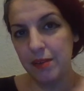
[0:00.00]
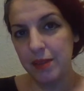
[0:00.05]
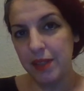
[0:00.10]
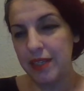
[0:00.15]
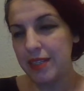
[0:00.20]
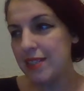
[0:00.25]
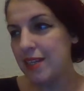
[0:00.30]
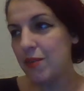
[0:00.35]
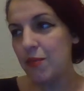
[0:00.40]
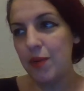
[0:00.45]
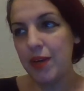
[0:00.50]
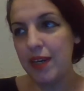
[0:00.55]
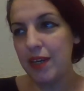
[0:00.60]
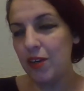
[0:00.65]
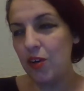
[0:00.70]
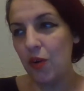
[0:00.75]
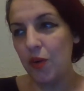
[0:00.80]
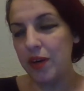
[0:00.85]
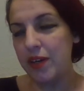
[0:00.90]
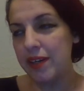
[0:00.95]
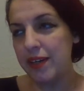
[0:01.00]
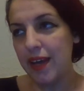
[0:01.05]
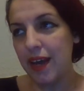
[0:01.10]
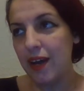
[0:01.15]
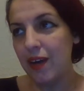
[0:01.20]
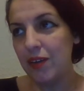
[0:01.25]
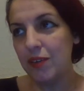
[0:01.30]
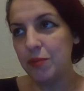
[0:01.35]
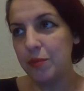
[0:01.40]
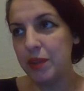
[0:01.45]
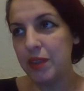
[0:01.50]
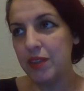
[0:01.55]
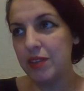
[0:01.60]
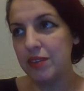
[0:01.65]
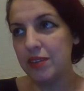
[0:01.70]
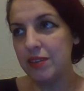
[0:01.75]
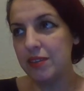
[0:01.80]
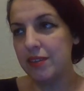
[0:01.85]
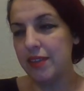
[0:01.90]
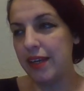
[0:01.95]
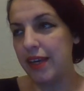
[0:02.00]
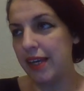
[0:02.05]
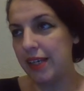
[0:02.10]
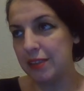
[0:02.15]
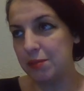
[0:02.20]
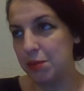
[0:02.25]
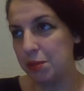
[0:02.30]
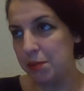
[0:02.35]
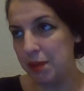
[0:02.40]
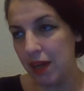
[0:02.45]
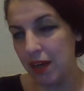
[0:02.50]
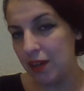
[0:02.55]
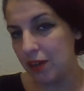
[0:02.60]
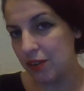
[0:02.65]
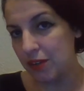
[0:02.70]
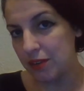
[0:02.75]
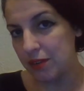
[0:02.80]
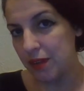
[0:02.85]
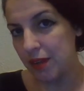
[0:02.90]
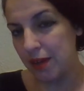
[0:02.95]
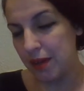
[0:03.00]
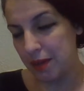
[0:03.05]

He's already going down because of the Esme Bianco